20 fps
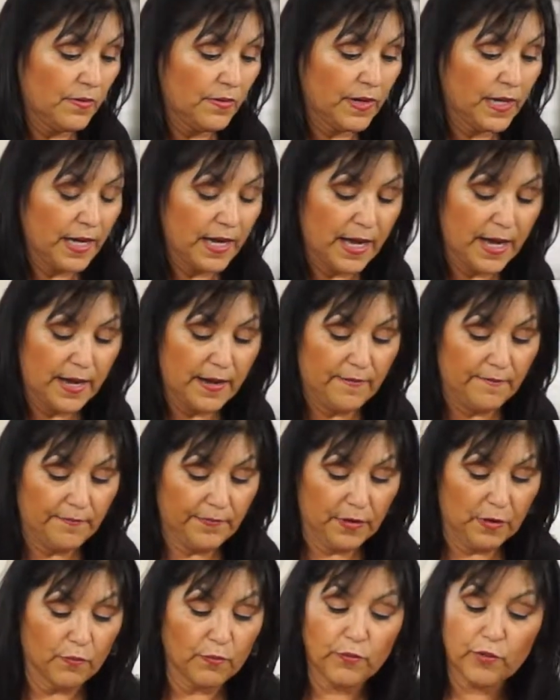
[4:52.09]
Okay,
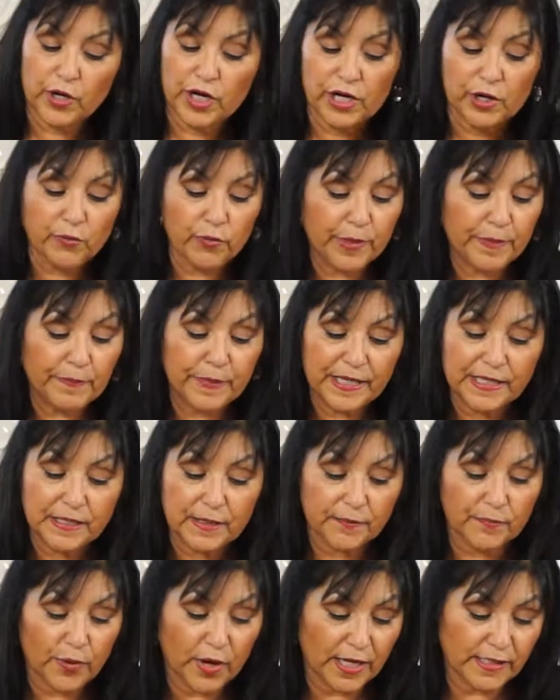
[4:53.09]
and we're going to repeat
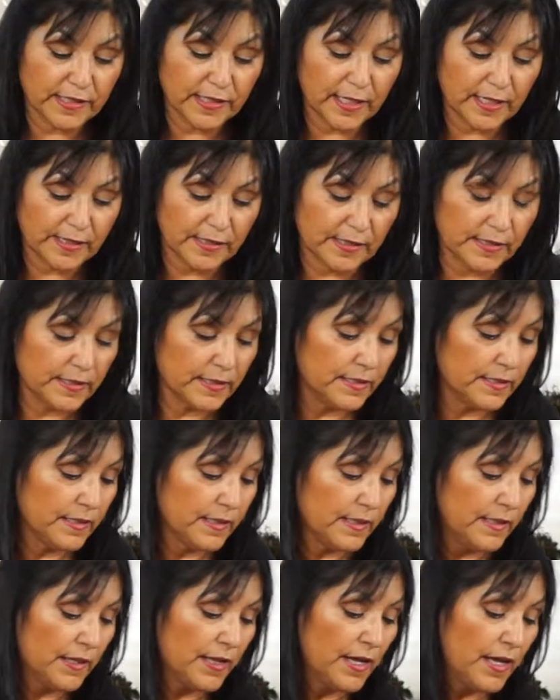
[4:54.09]
the process.
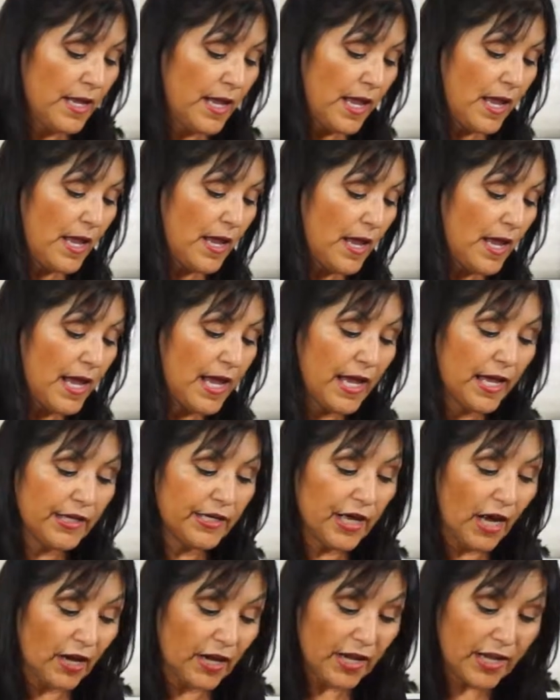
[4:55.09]

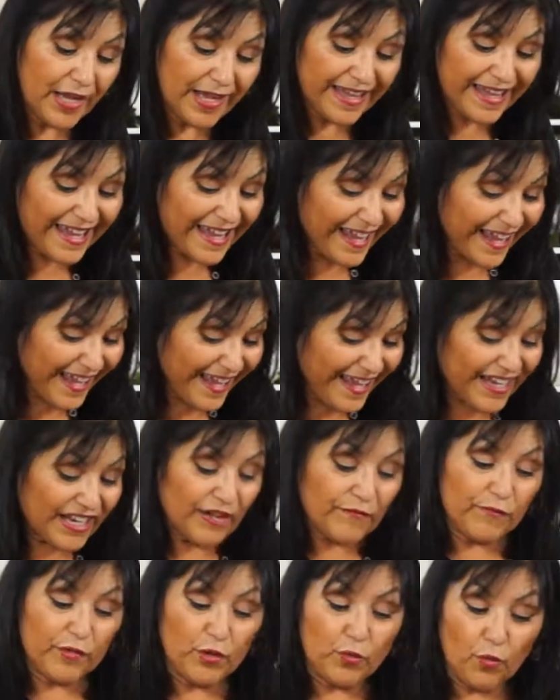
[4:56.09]
And again,
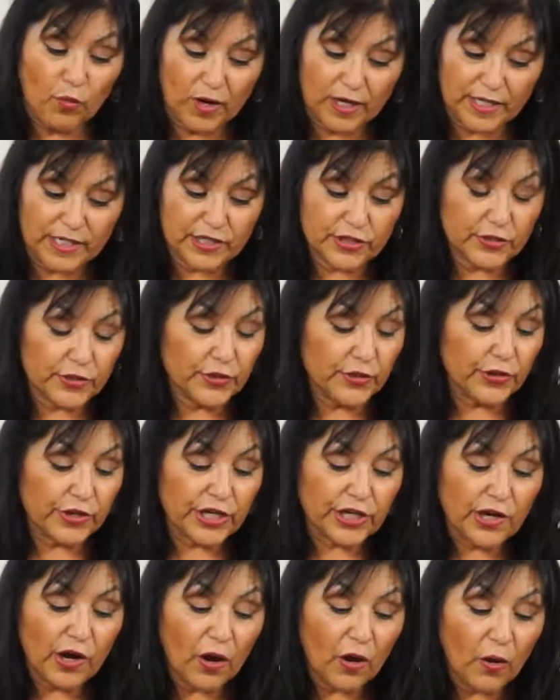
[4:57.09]
if you wanted to, you
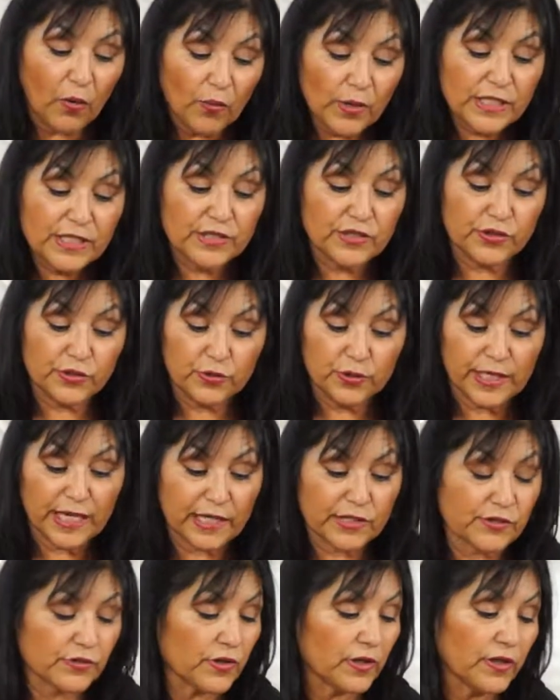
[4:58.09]
can always do an
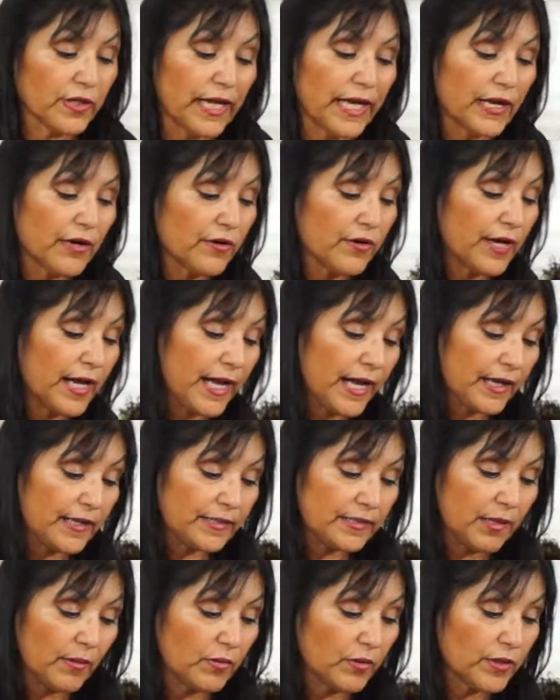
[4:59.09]
extra layer
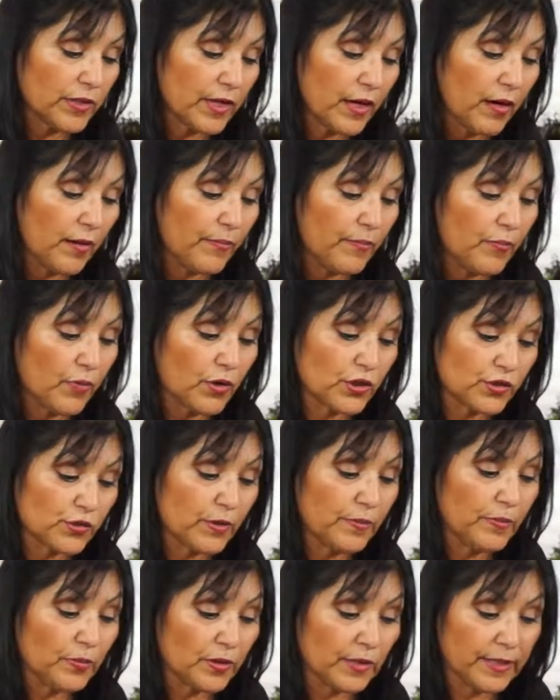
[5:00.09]
and double it up or
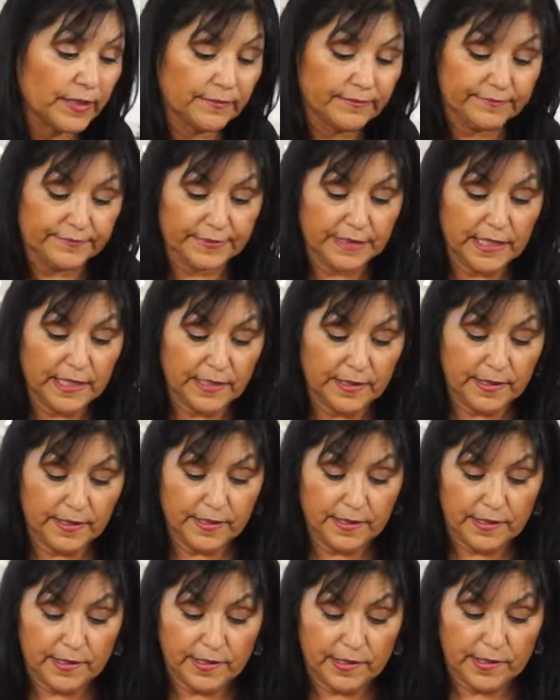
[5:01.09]
triple it.
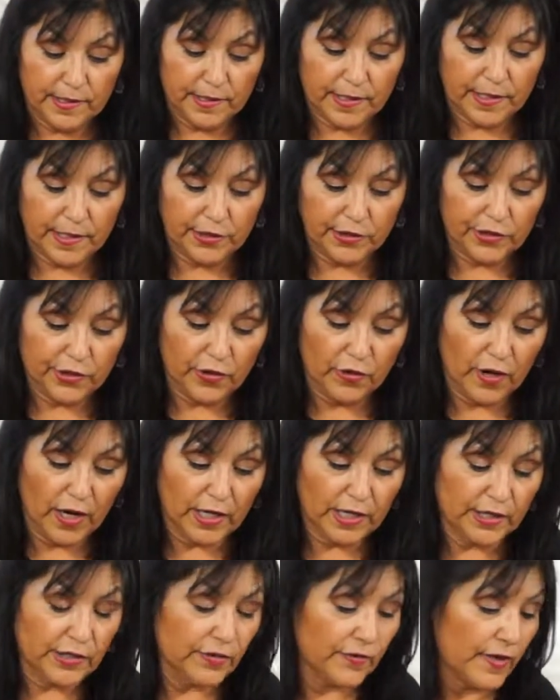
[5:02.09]
And you know
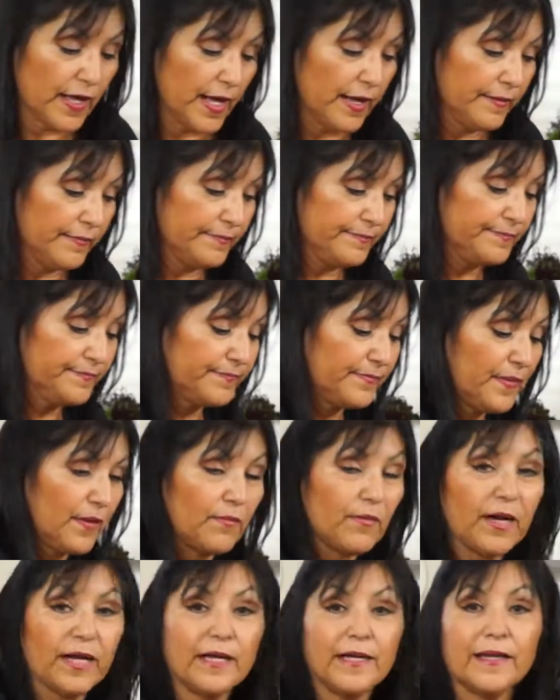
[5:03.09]
how to do that,
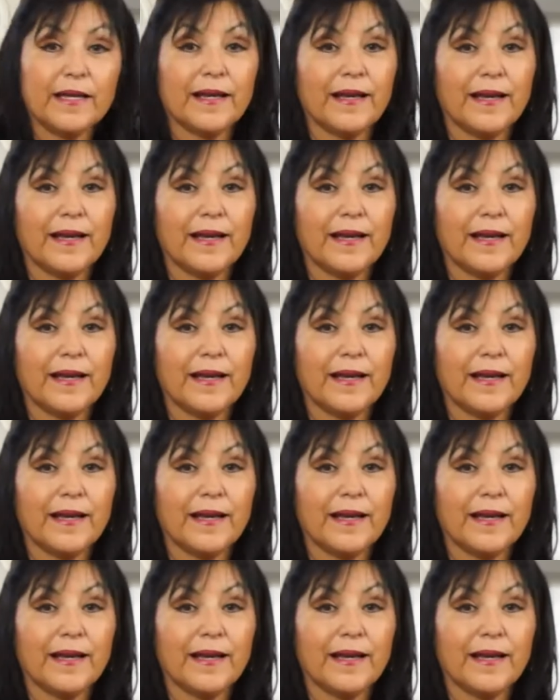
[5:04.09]
right?